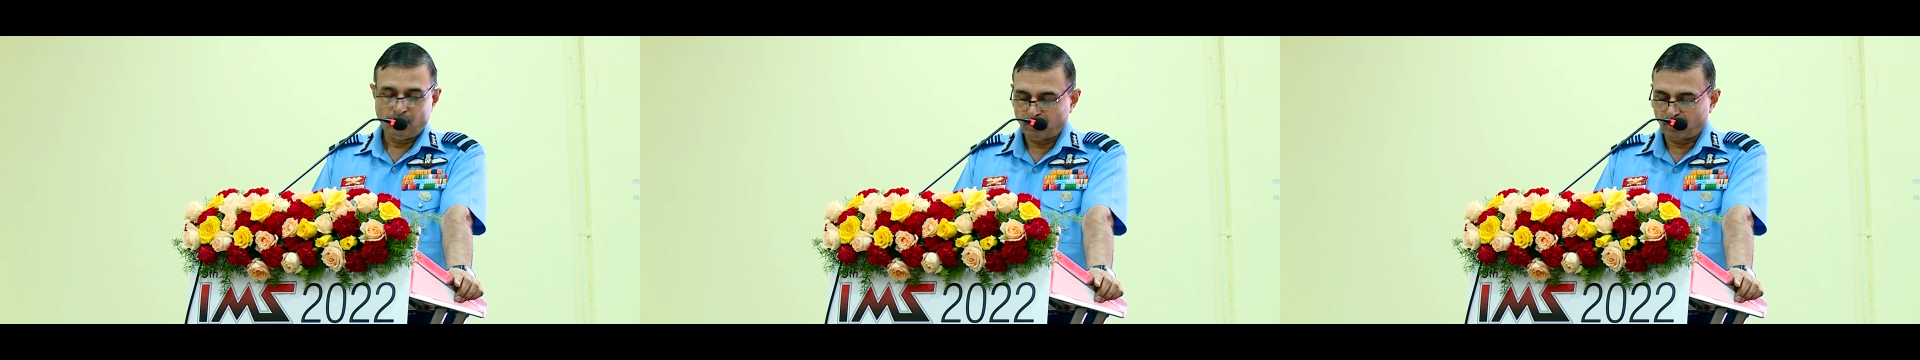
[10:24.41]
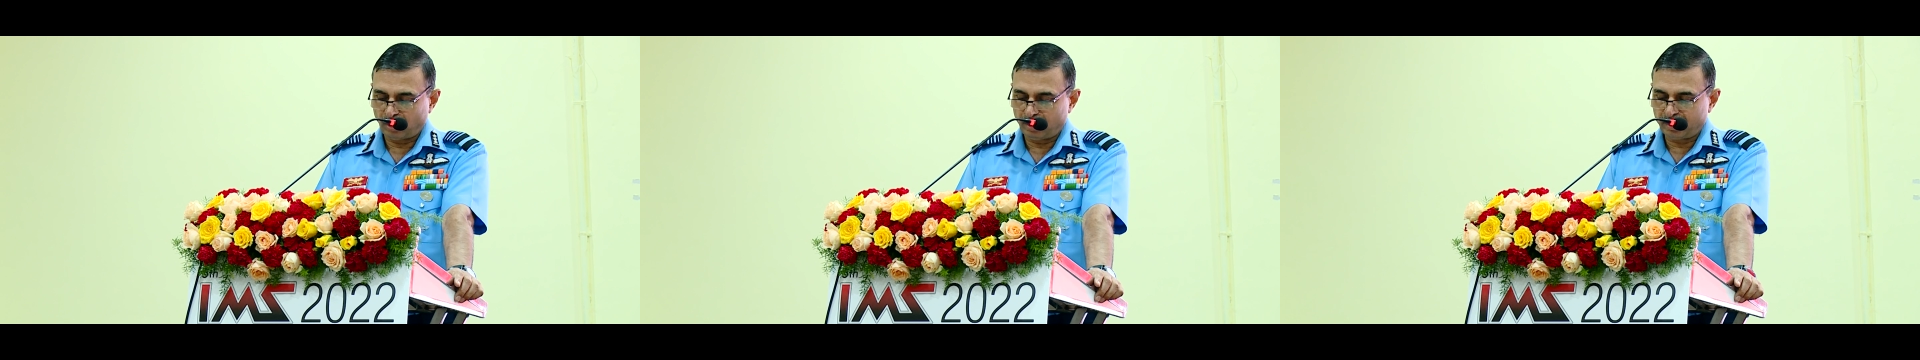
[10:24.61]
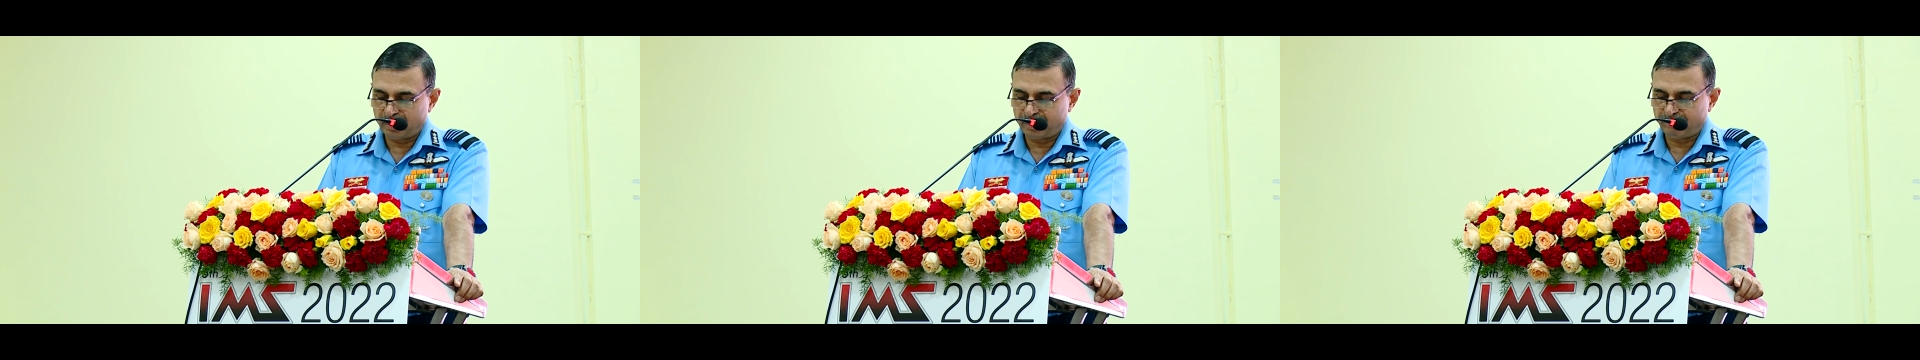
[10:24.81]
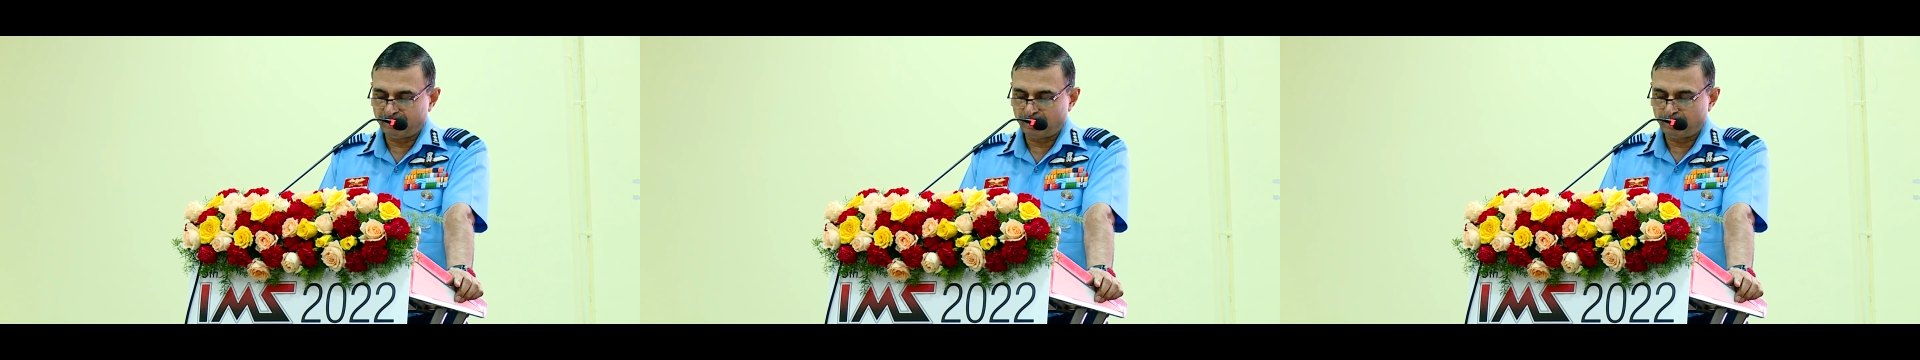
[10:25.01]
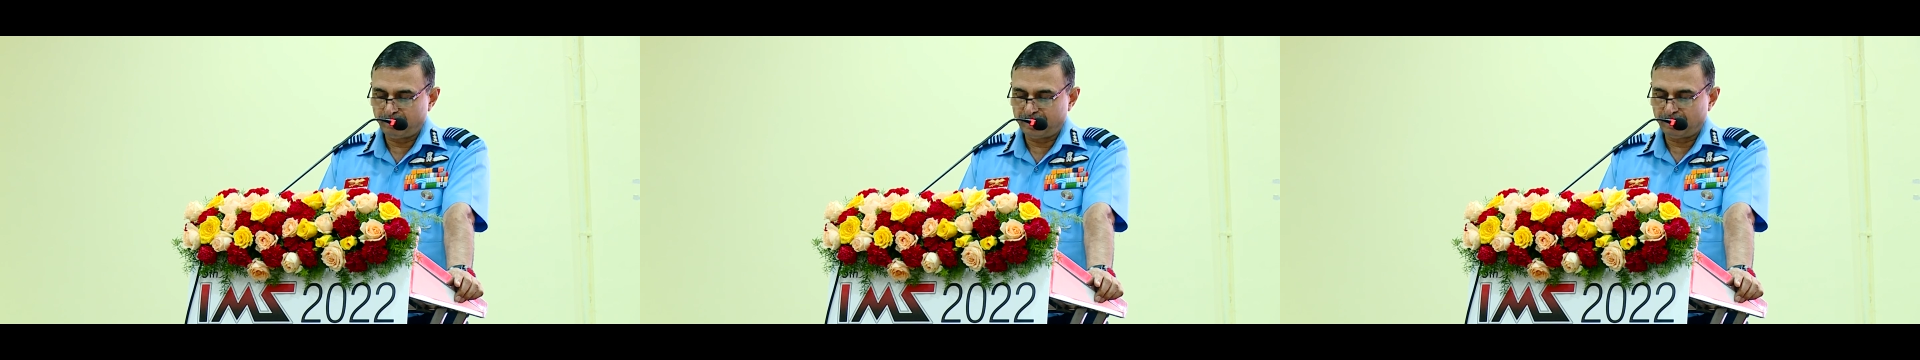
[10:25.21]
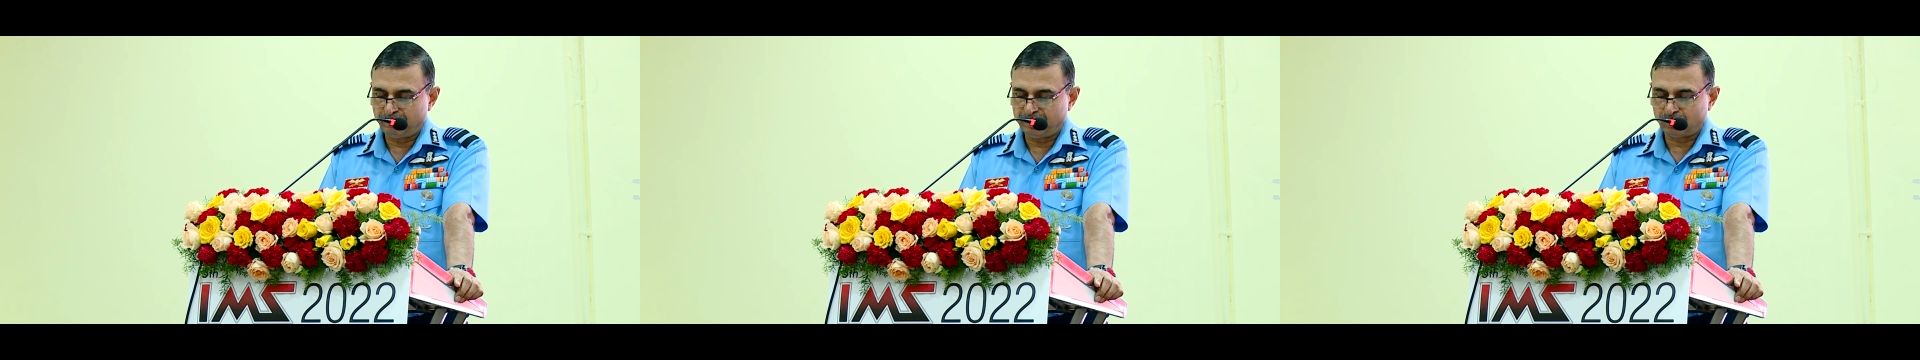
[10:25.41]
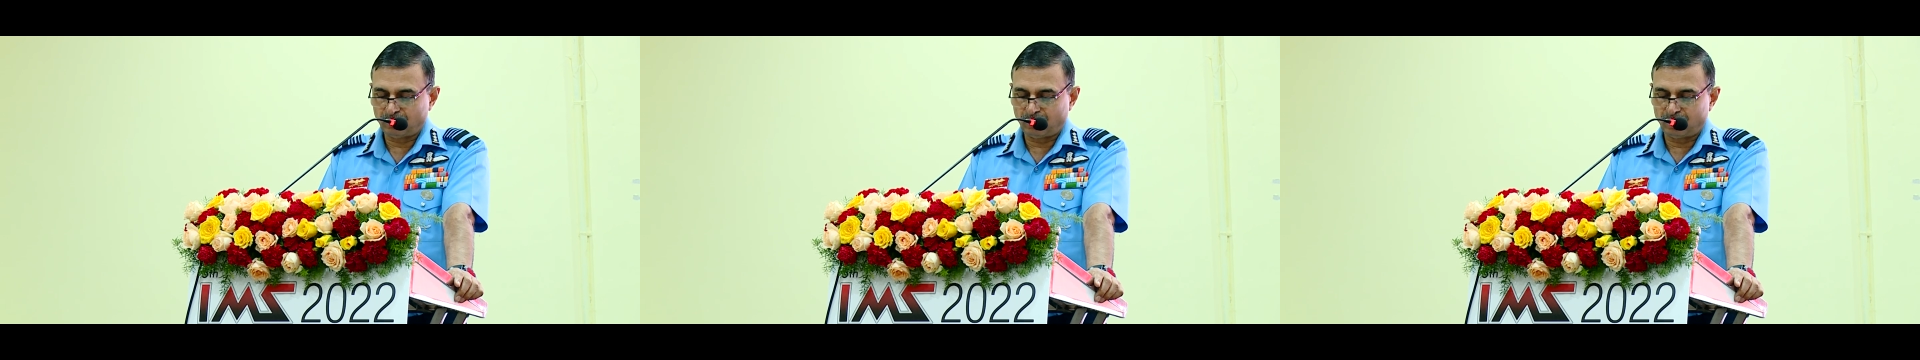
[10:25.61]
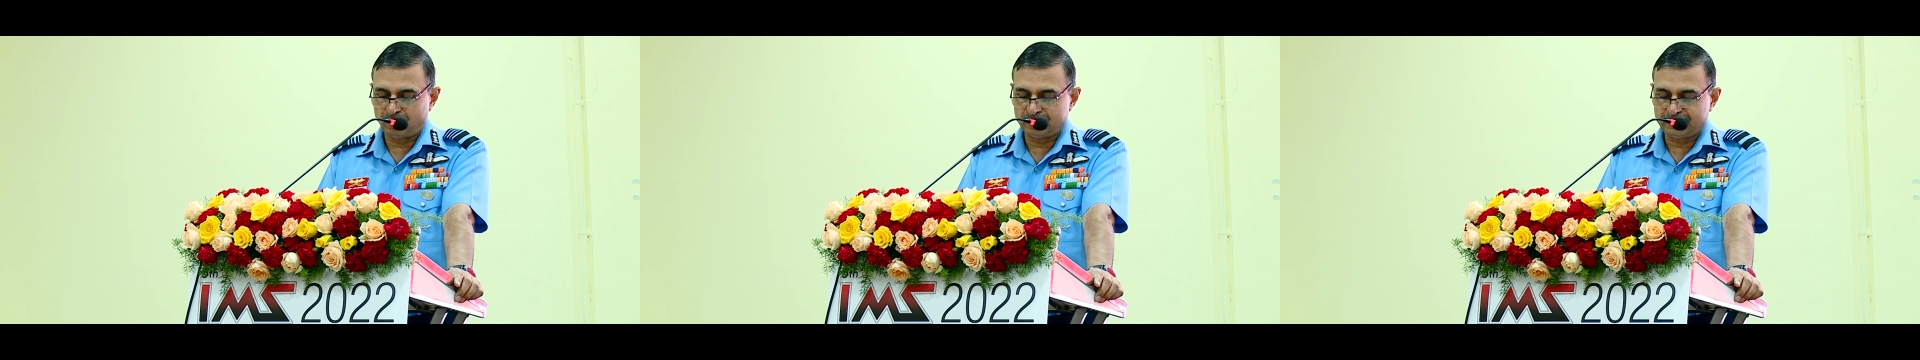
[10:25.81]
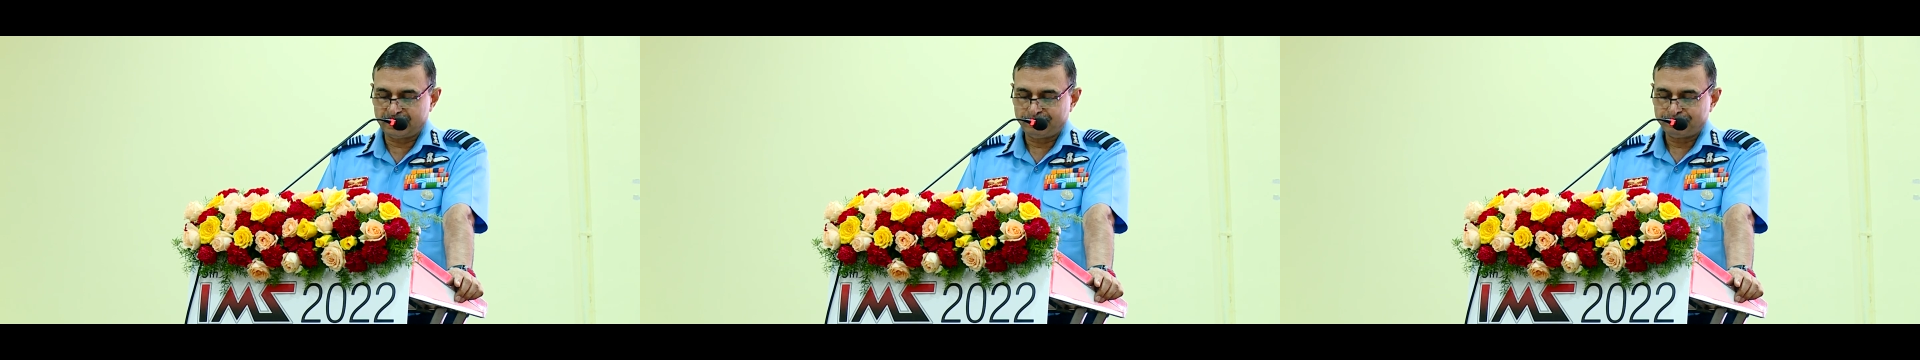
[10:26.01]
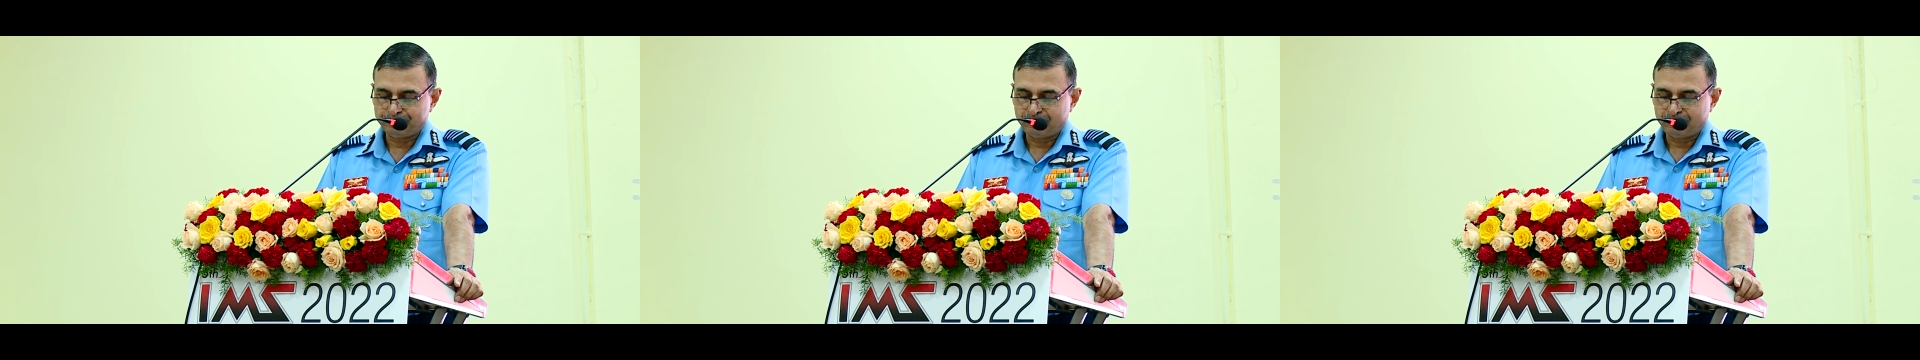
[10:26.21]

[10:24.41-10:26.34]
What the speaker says: product development methodology